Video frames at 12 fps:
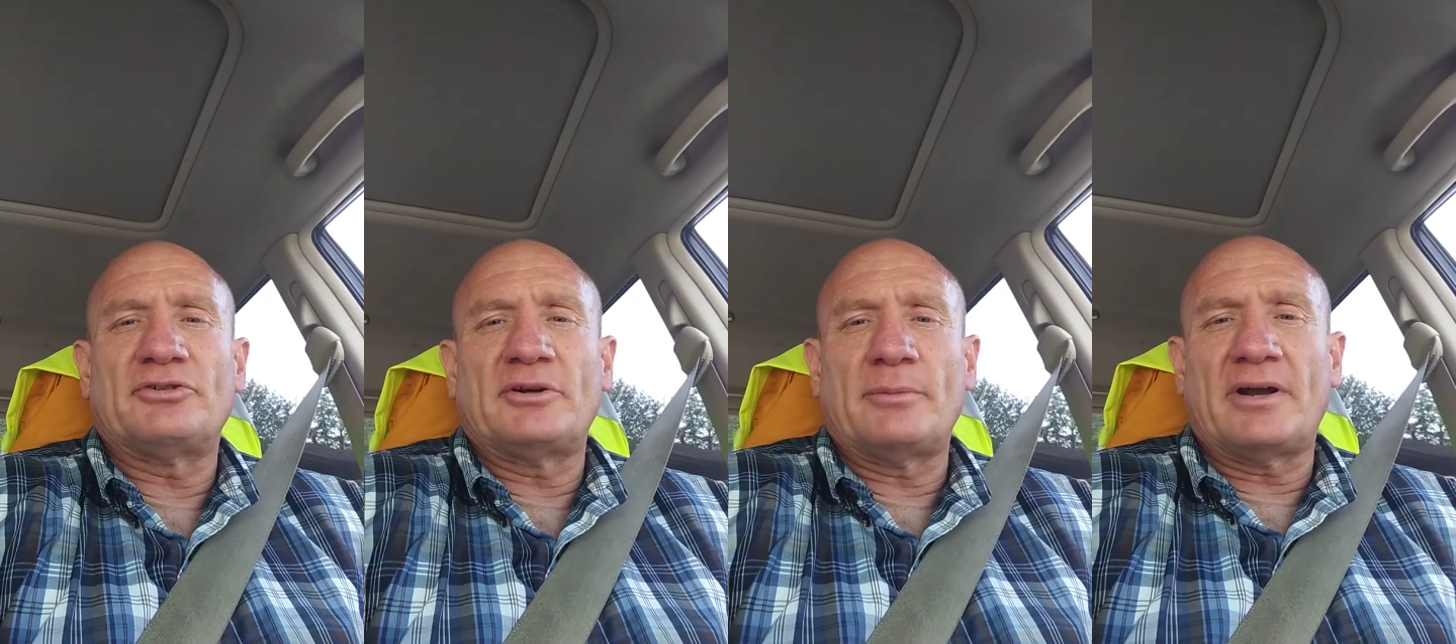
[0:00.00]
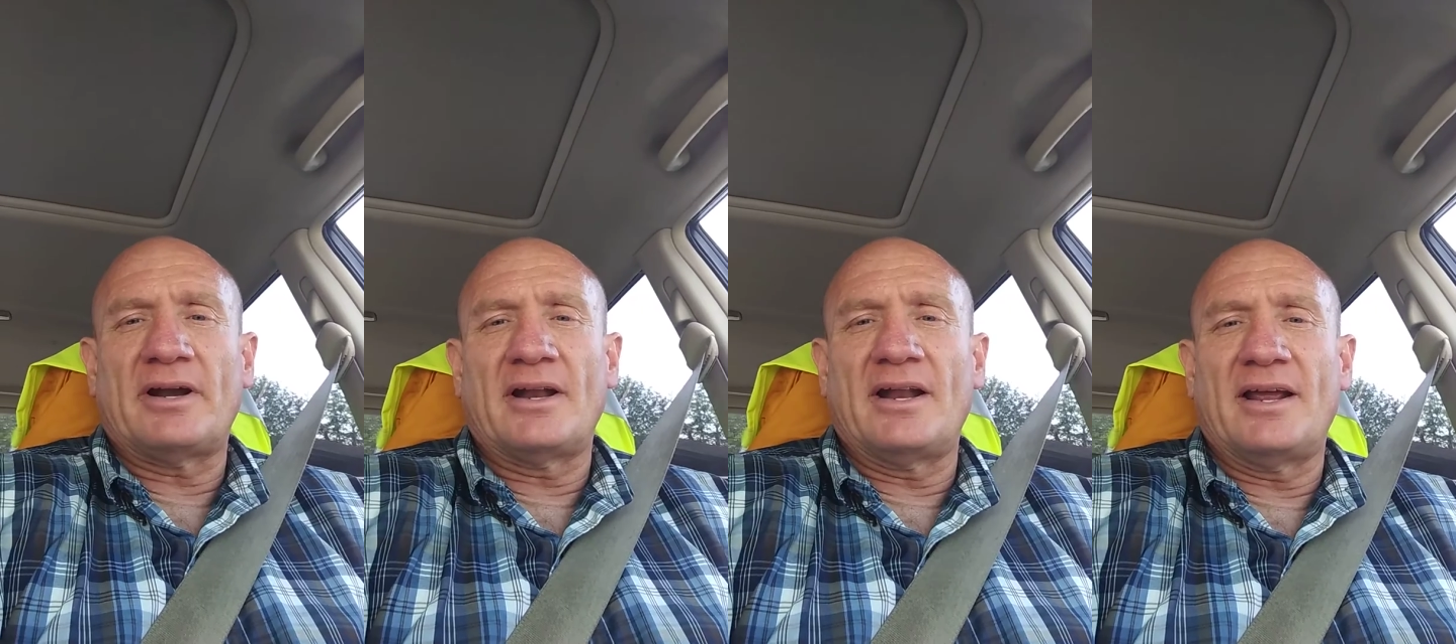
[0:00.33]

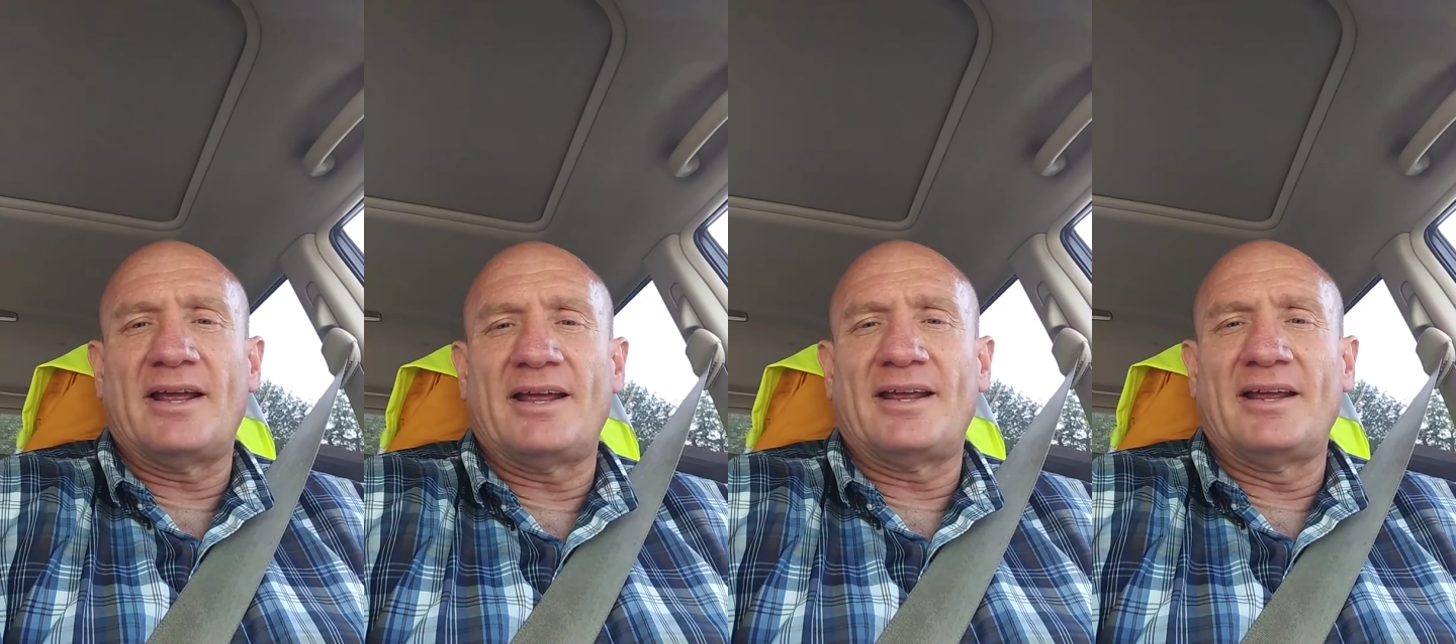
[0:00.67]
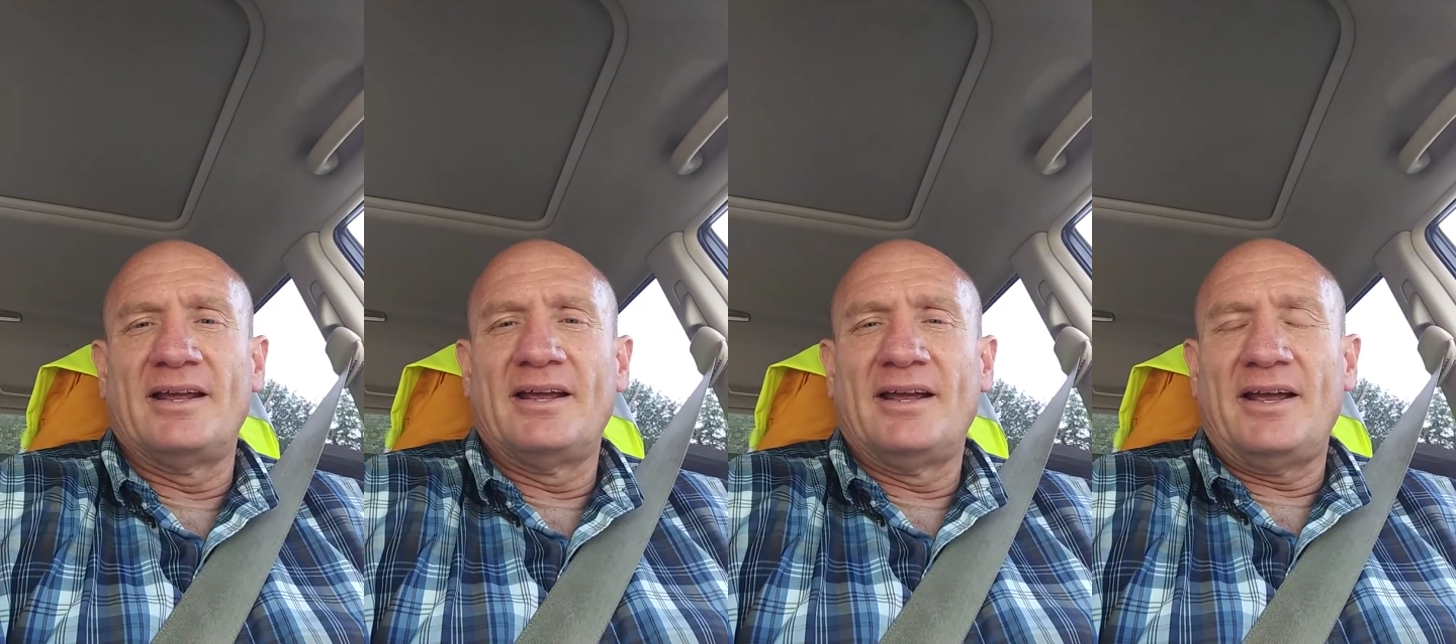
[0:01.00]
somebody
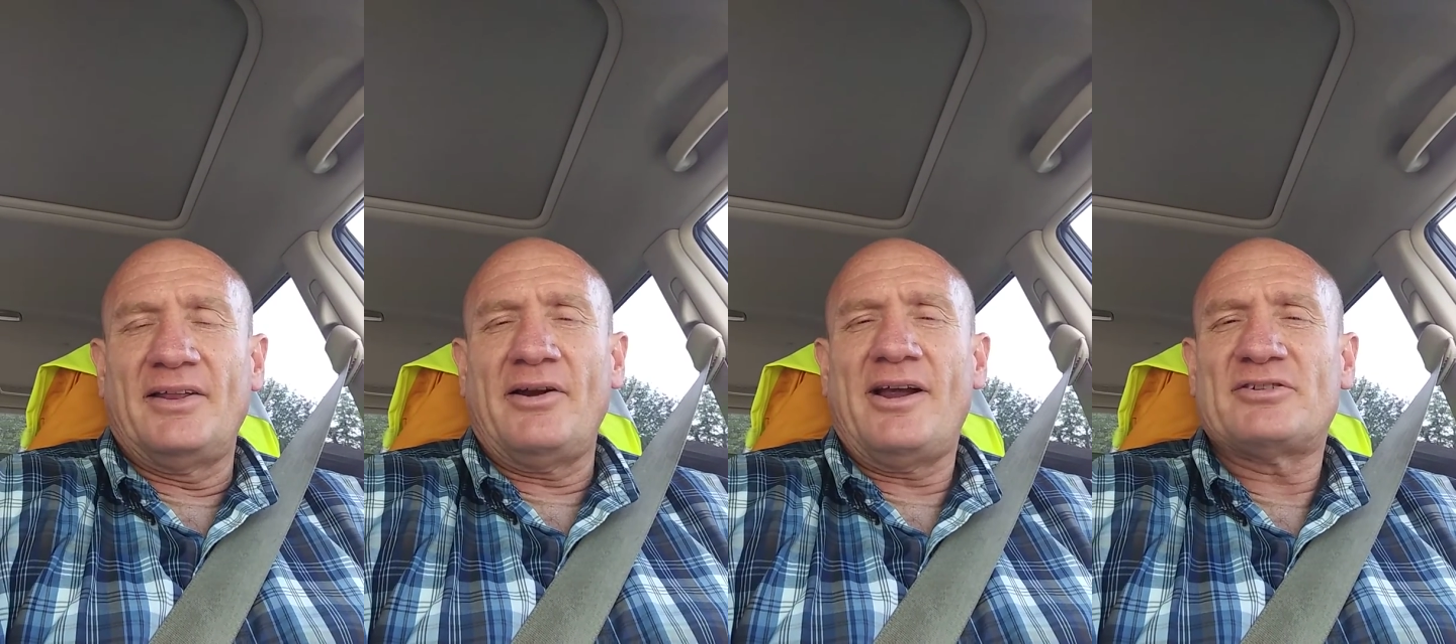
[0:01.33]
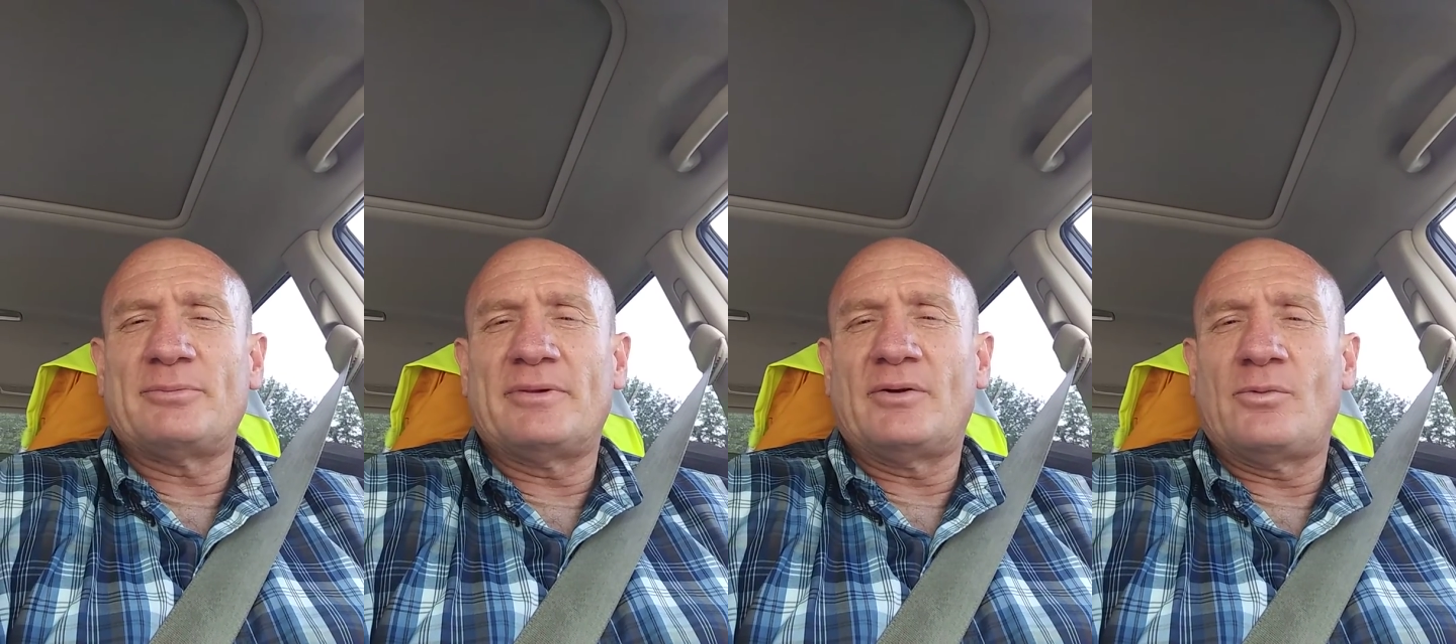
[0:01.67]
today, and they're
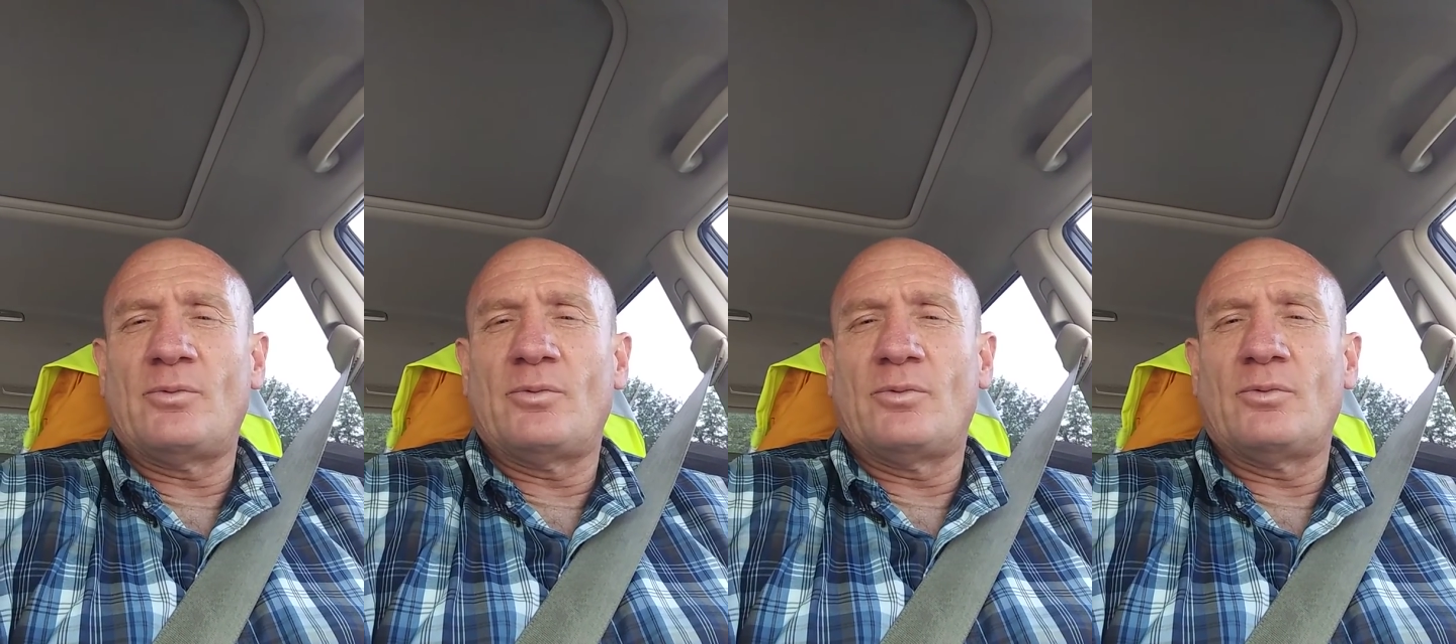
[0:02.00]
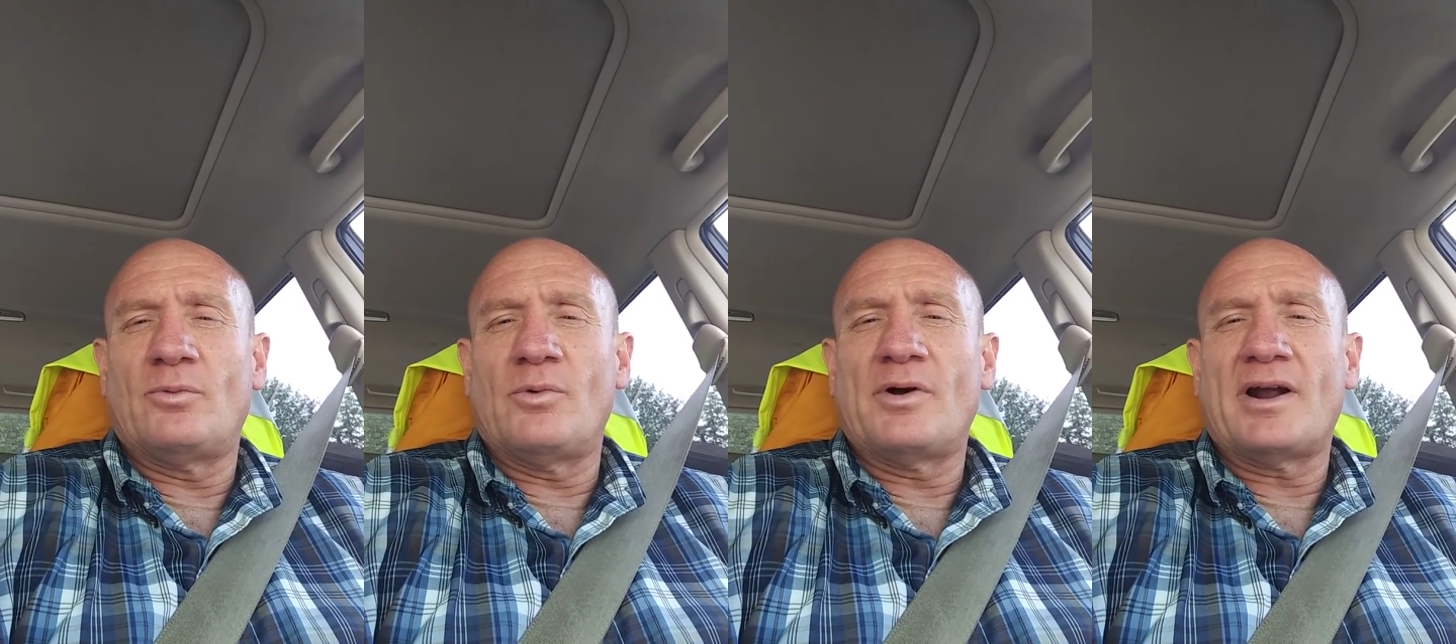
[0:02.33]
asking me
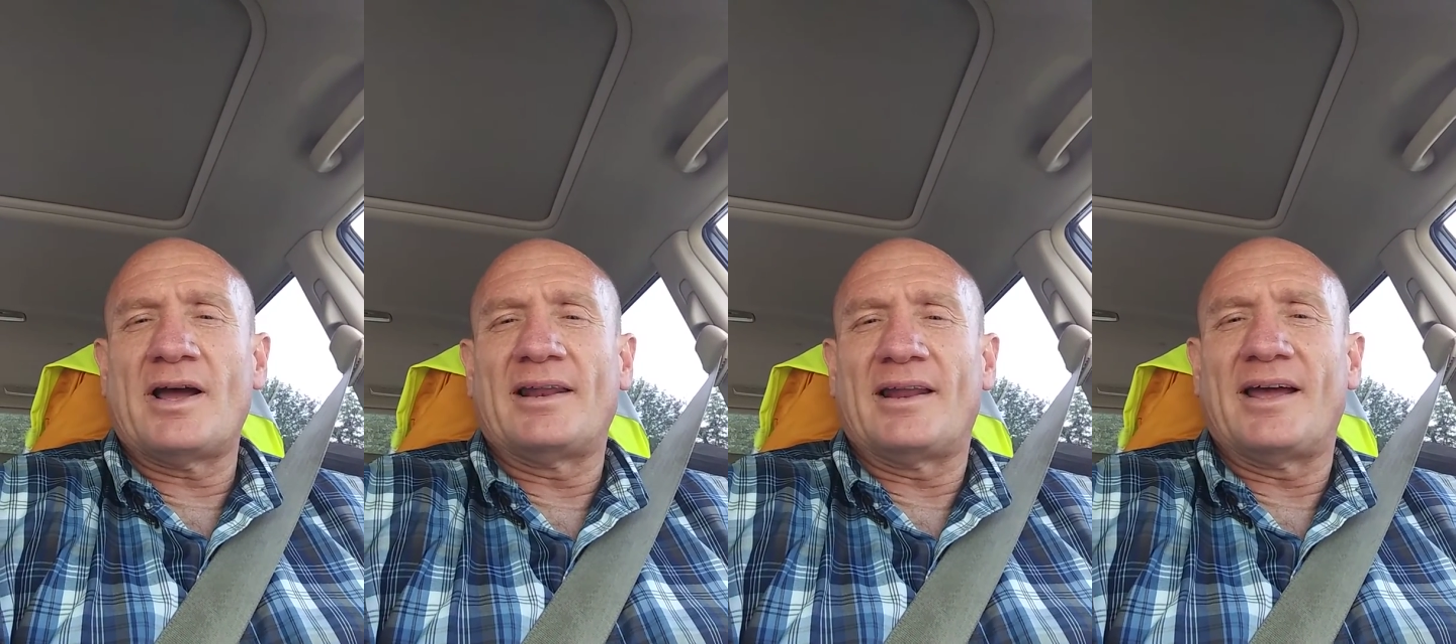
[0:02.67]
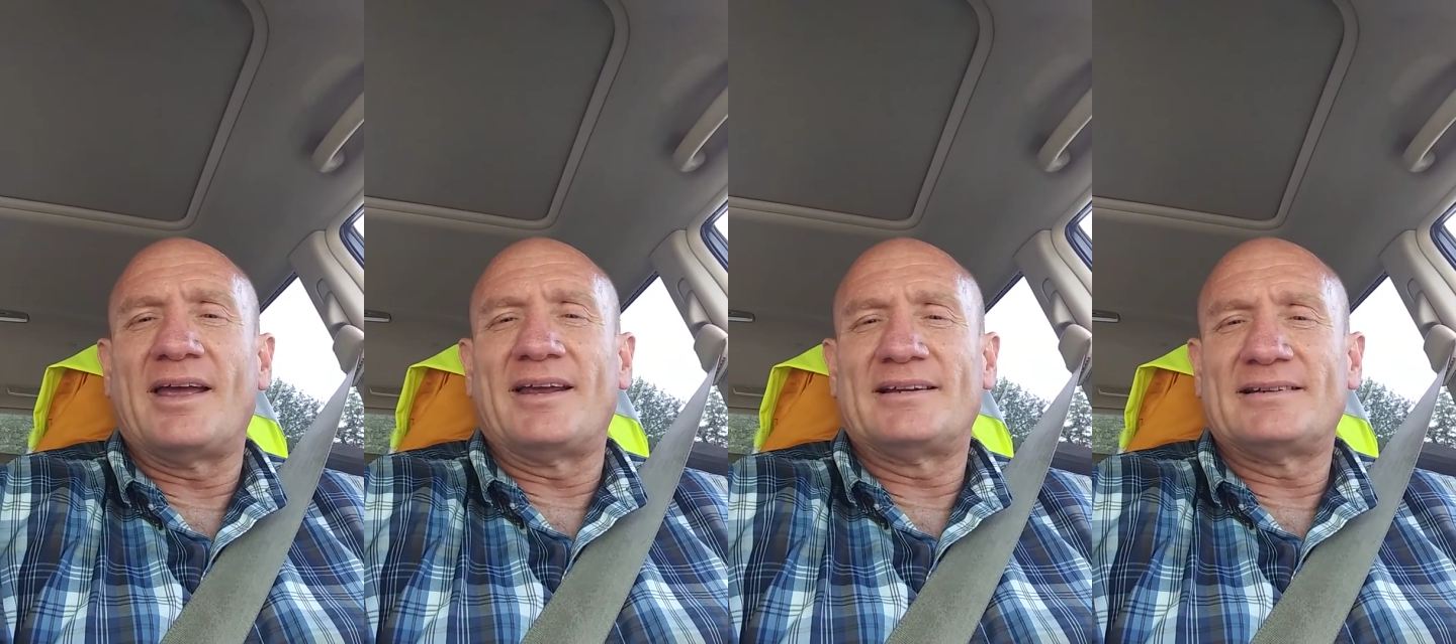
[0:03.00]
what I
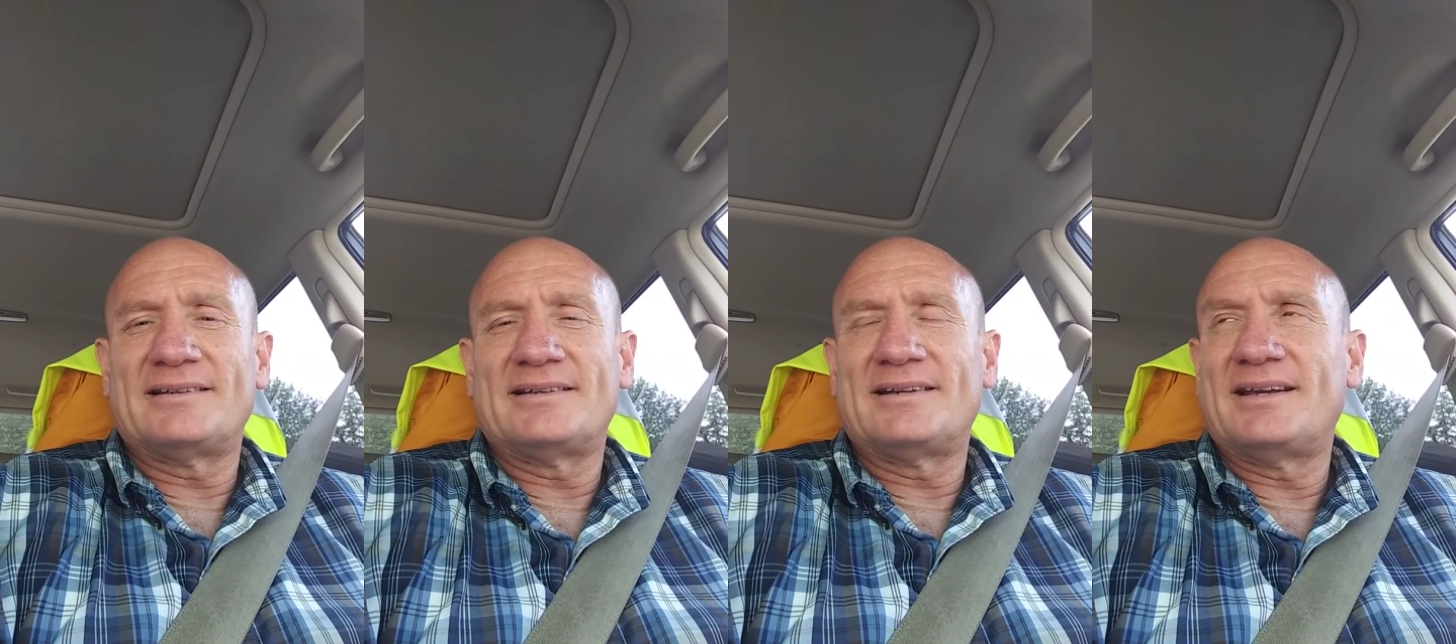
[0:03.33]
liked.